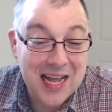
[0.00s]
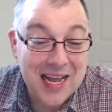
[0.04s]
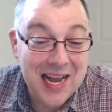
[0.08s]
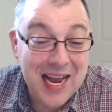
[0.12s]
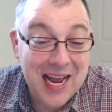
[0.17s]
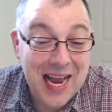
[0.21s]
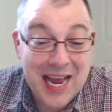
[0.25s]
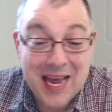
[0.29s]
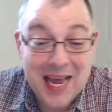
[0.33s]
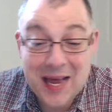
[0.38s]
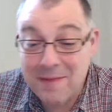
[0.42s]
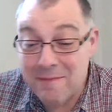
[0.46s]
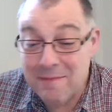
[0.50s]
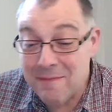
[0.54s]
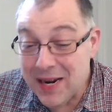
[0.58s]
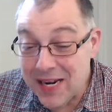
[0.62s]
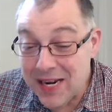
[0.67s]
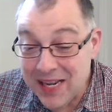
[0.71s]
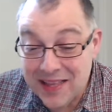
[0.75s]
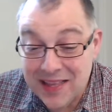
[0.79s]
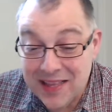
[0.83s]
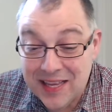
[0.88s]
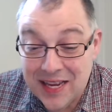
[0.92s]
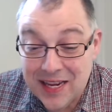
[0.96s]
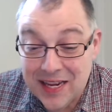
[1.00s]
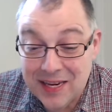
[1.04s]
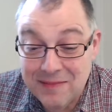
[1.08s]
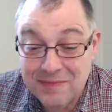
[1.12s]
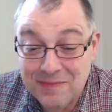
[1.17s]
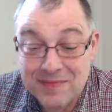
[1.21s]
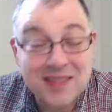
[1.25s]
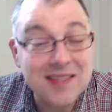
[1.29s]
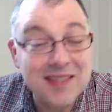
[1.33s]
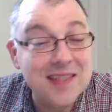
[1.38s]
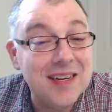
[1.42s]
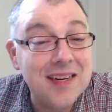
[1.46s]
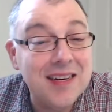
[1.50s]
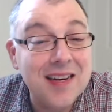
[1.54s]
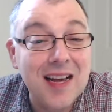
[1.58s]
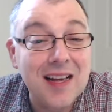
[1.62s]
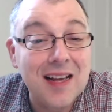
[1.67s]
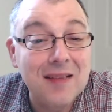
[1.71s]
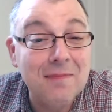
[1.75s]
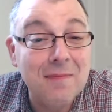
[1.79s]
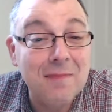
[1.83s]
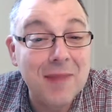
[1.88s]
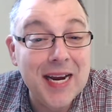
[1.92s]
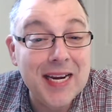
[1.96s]
And many teams did
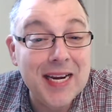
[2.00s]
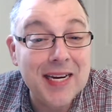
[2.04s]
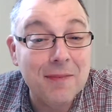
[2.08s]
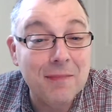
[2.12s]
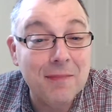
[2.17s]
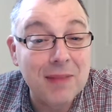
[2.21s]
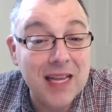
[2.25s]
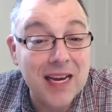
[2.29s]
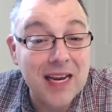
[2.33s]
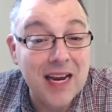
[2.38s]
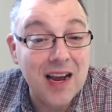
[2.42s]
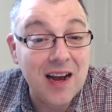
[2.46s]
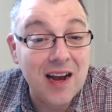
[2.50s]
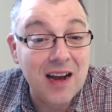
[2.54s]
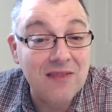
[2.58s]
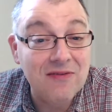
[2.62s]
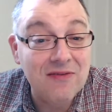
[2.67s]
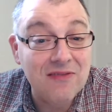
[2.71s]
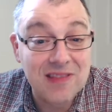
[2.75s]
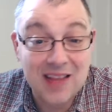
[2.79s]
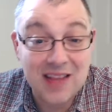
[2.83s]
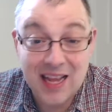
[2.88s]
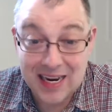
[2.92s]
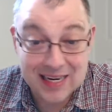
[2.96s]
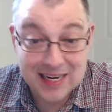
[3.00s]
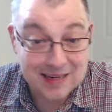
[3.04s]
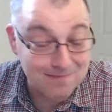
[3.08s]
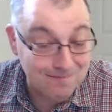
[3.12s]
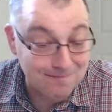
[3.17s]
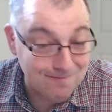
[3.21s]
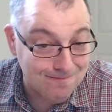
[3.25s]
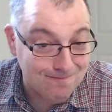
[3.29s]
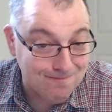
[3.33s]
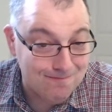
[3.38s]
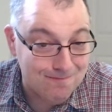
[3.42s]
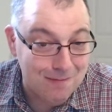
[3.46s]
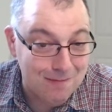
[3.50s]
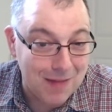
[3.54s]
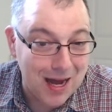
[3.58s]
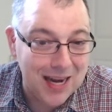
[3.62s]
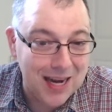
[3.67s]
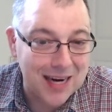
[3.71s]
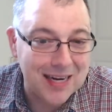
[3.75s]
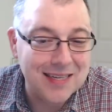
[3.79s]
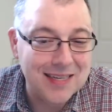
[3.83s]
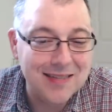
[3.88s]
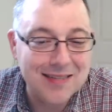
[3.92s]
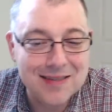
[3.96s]
not make the playoff, like
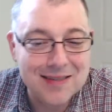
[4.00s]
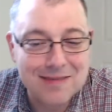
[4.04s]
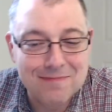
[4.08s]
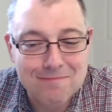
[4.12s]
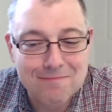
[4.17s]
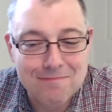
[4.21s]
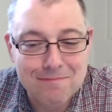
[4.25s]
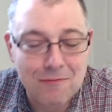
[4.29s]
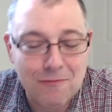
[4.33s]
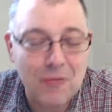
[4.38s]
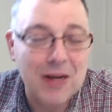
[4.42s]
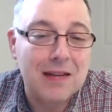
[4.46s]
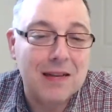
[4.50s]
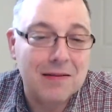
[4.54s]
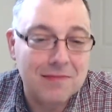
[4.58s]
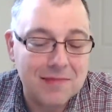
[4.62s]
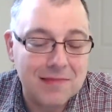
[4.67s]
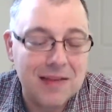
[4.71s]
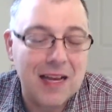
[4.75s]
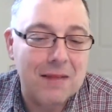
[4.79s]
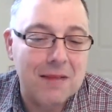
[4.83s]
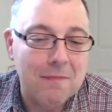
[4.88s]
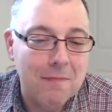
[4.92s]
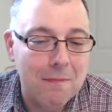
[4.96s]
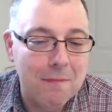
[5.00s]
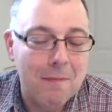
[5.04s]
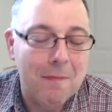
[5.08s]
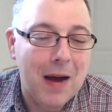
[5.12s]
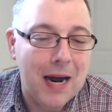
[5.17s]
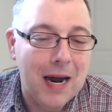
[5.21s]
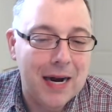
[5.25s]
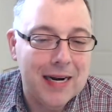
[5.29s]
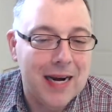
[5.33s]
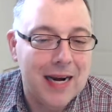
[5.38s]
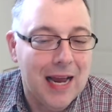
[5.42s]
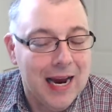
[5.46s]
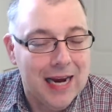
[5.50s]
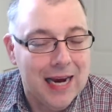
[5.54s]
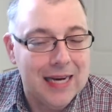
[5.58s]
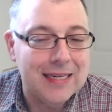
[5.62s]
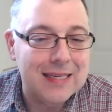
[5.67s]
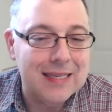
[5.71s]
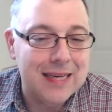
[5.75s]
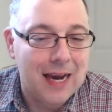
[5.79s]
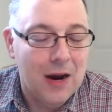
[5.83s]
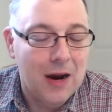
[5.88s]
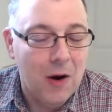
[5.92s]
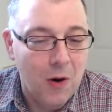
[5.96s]
mine's. Well, not mine as
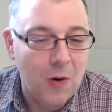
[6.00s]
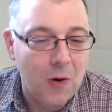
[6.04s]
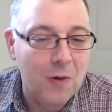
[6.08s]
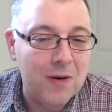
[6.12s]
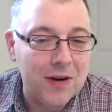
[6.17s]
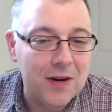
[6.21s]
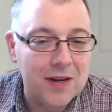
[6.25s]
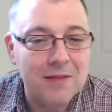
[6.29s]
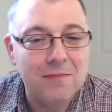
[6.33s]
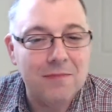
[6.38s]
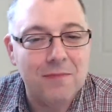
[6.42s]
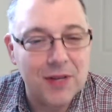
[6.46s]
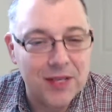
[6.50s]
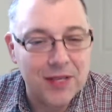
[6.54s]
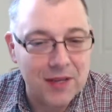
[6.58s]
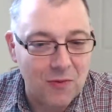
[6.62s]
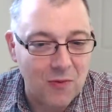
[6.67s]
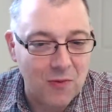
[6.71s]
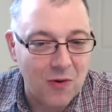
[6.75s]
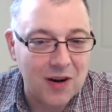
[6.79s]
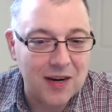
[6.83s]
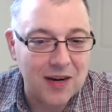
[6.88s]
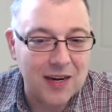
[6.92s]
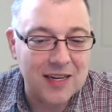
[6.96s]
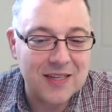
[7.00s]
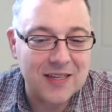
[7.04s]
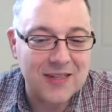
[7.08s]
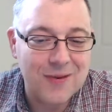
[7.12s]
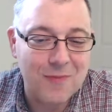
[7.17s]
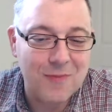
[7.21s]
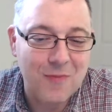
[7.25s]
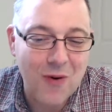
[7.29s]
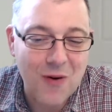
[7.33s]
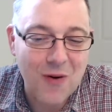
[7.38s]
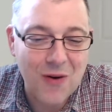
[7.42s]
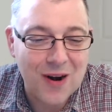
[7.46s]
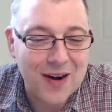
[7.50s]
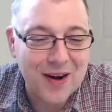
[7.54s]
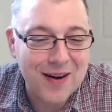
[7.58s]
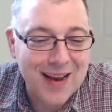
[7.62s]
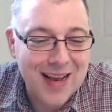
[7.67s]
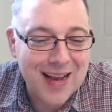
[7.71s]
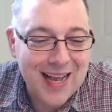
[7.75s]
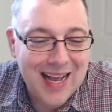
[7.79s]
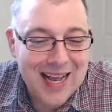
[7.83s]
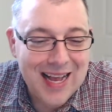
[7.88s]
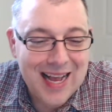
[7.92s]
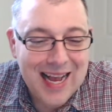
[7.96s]
I own it, but the one I support.
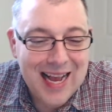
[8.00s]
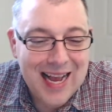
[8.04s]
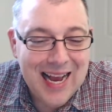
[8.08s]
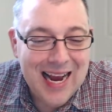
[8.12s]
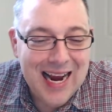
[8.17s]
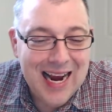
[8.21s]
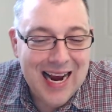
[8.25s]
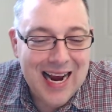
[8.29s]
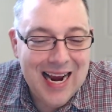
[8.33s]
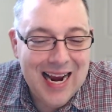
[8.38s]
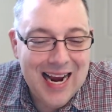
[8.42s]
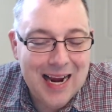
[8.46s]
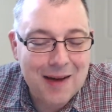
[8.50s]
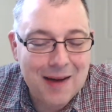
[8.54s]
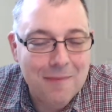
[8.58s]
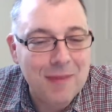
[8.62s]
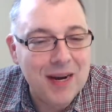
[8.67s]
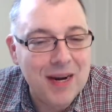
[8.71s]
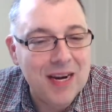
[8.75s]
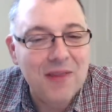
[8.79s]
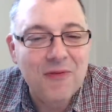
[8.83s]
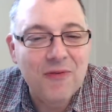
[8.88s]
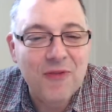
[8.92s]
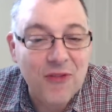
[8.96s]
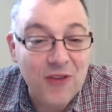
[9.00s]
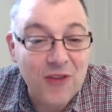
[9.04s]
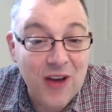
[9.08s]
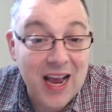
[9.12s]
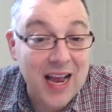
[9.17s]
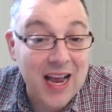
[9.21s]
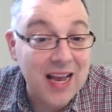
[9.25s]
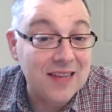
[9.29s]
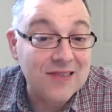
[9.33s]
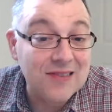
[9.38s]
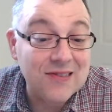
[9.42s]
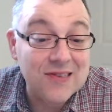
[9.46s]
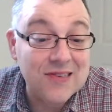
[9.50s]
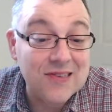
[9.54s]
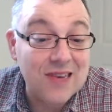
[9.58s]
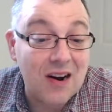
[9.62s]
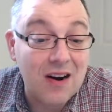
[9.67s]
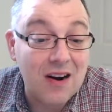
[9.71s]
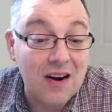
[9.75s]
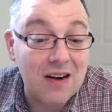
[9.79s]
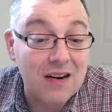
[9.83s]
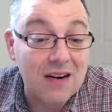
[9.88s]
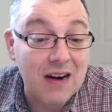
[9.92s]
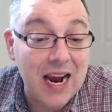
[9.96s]
And many fans
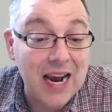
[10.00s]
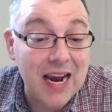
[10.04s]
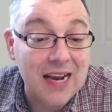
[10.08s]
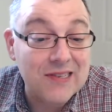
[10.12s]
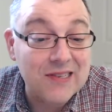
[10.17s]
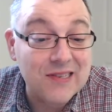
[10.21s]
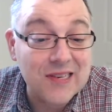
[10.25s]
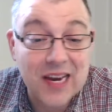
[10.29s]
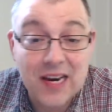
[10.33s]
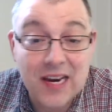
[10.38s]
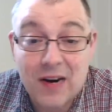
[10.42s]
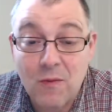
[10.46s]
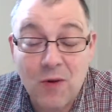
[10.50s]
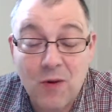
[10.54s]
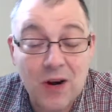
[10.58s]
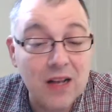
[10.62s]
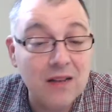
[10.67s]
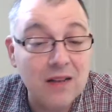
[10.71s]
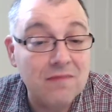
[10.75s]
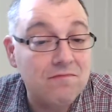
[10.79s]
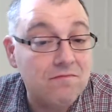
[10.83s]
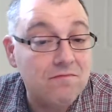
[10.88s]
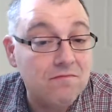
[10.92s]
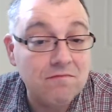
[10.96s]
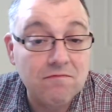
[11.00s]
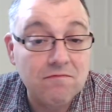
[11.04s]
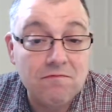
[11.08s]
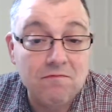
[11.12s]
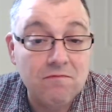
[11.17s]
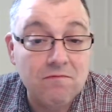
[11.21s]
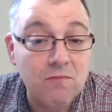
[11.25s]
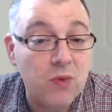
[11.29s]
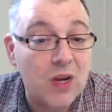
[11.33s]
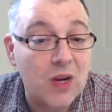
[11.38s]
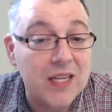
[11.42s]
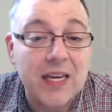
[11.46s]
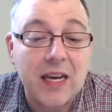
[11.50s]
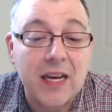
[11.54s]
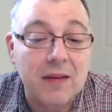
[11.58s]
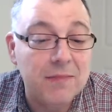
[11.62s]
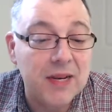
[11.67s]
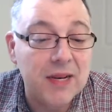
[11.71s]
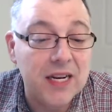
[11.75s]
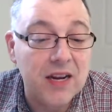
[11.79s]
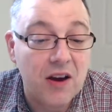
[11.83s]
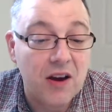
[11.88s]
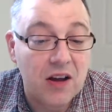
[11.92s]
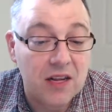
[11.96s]
are asking, well, what can be
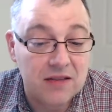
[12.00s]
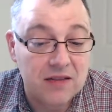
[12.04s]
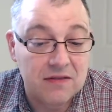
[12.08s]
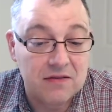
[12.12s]
done?